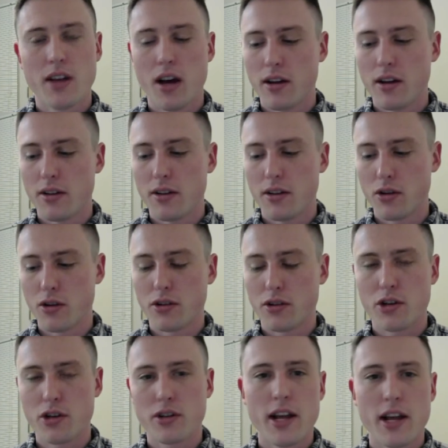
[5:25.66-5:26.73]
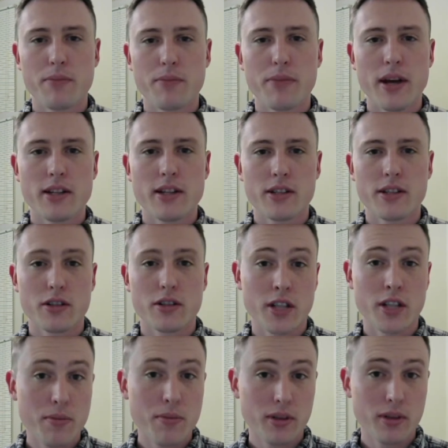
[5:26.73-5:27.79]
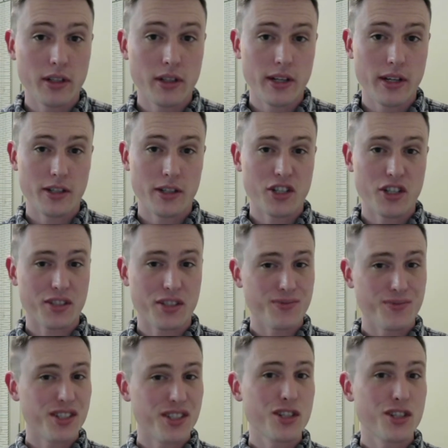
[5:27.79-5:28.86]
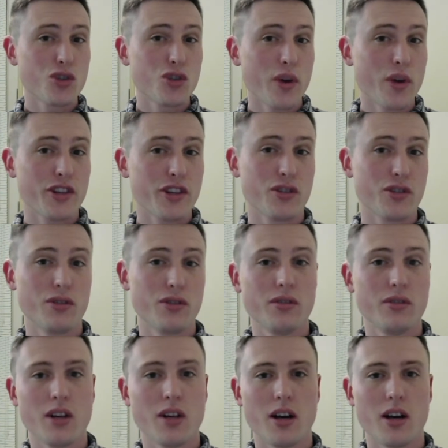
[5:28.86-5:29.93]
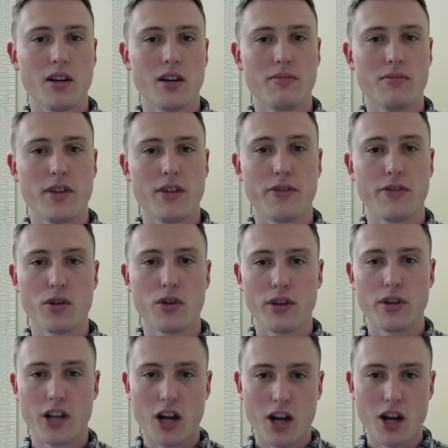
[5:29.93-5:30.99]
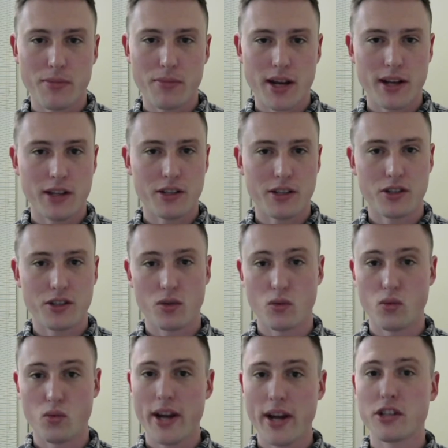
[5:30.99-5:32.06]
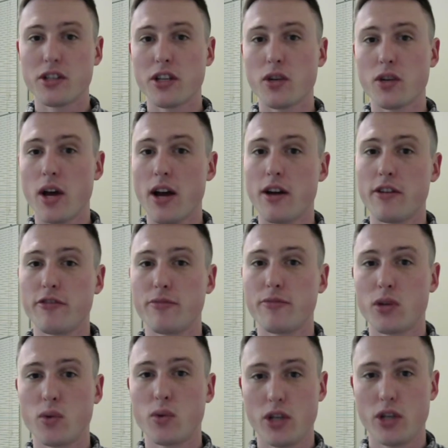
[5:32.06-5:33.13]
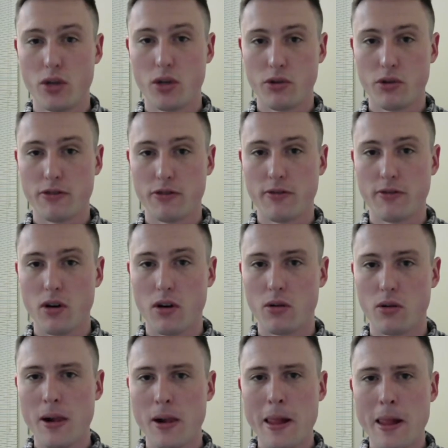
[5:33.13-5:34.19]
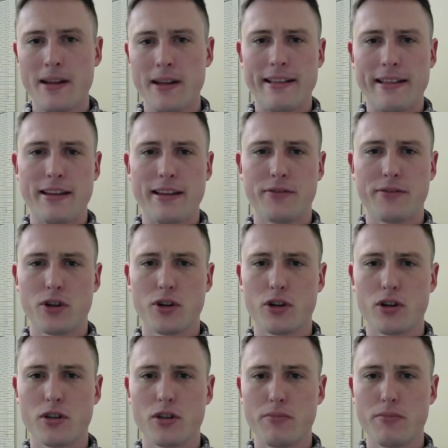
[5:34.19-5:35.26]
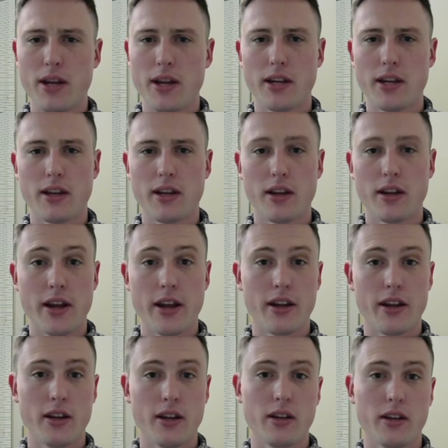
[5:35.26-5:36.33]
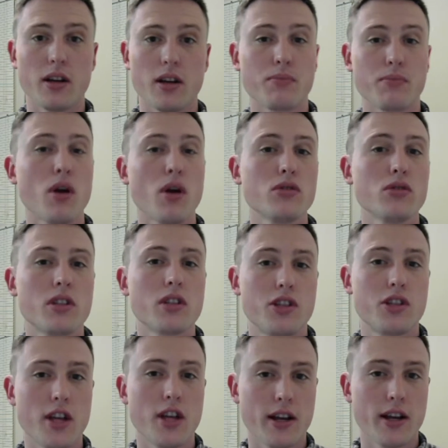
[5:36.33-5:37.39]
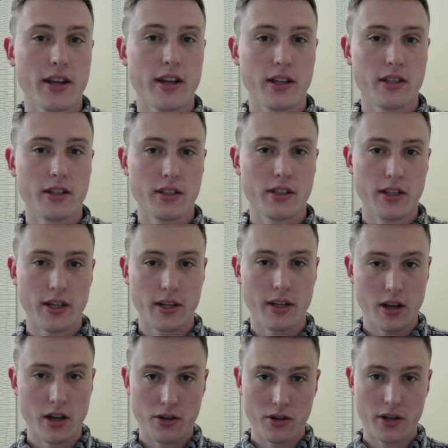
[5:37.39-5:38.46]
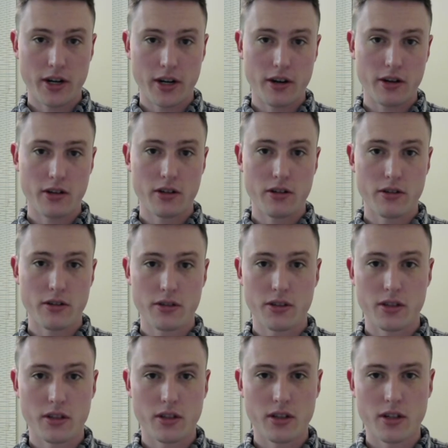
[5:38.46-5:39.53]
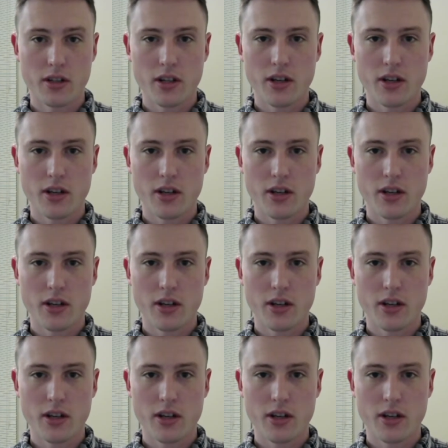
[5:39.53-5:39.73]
Your bad dice are typically just situational. If you're in combat, it's the range that you have between you and your foe. If you're making a opposed check, it's the other character's